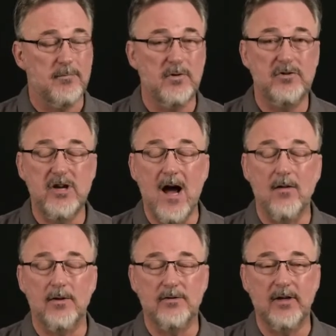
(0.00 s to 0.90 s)

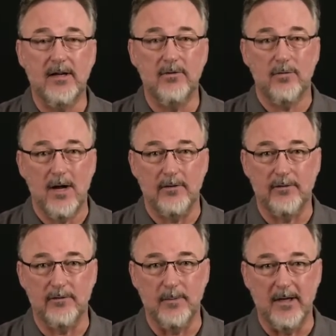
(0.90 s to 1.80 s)
geology
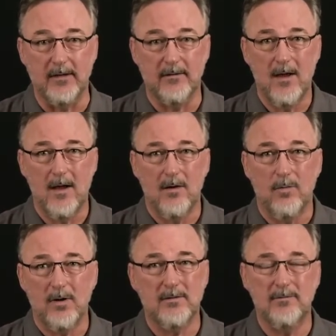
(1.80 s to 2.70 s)
interests me.
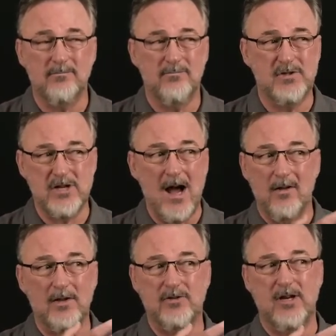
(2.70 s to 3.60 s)
Well,
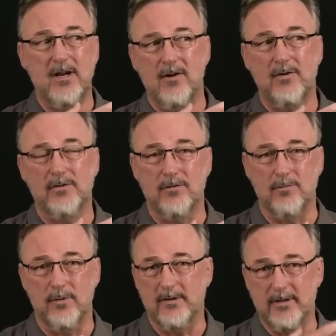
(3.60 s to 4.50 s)
geology here isn't
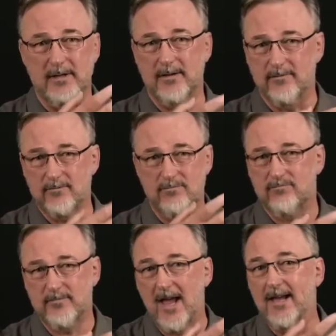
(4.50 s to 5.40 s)
really
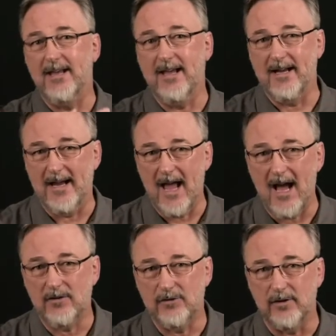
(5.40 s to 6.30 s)
taking any
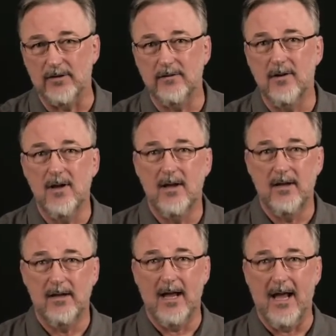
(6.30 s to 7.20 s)
action,
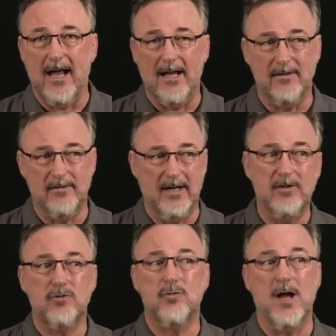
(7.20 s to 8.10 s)
and
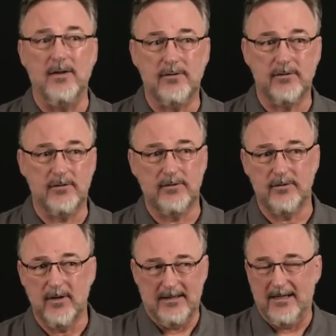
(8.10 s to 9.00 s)
interests
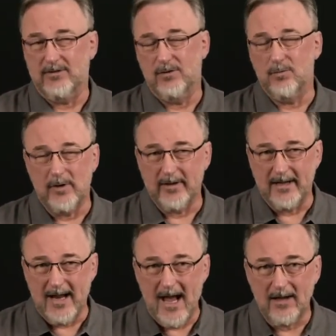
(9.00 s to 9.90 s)
isn't really
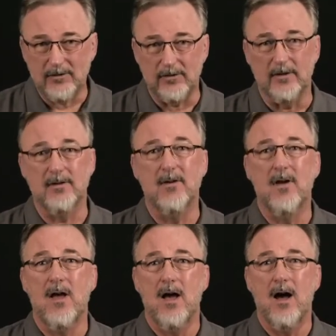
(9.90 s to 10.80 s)
an action.
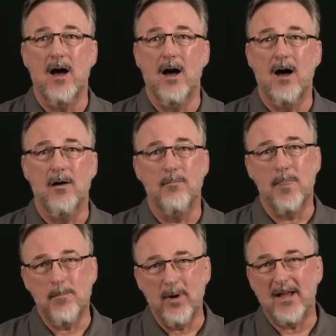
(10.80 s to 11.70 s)

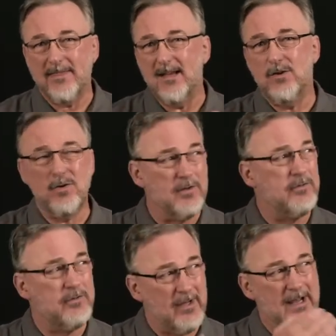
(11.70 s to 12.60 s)
But I think you can
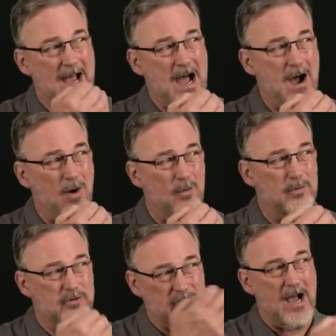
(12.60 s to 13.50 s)
see how
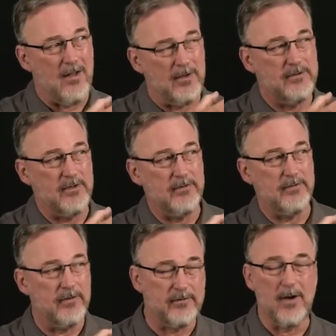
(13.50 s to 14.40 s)
geology is
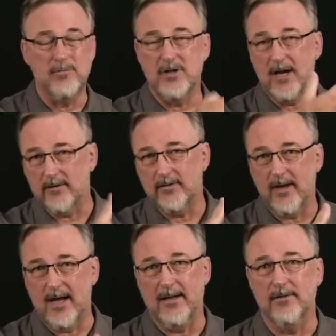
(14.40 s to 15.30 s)
the subject
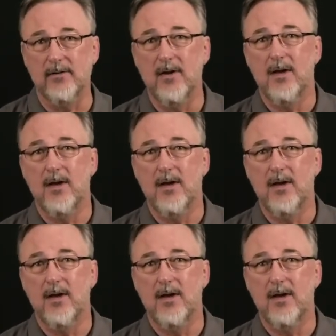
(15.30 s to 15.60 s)
and